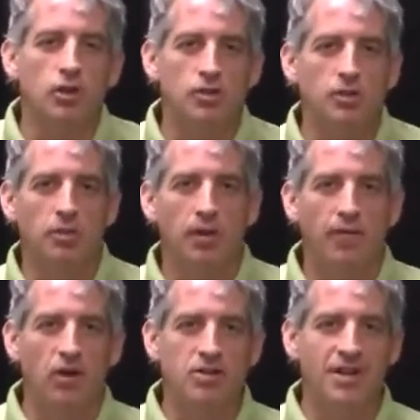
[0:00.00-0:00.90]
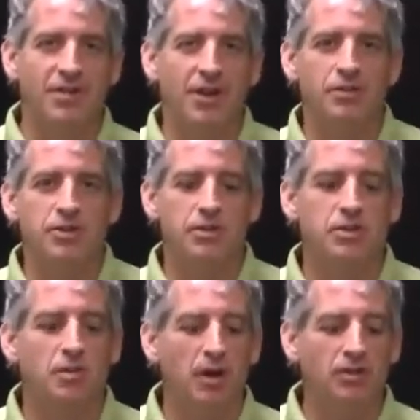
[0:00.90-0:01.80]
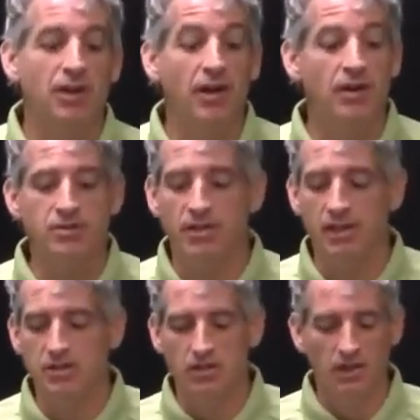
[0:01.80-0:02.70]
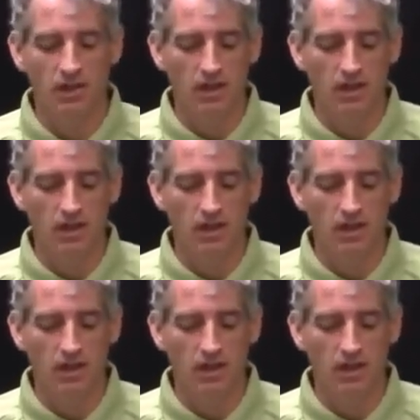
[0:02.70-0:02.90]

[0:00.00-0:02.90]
you some of our 700 series combustion analyzer kits.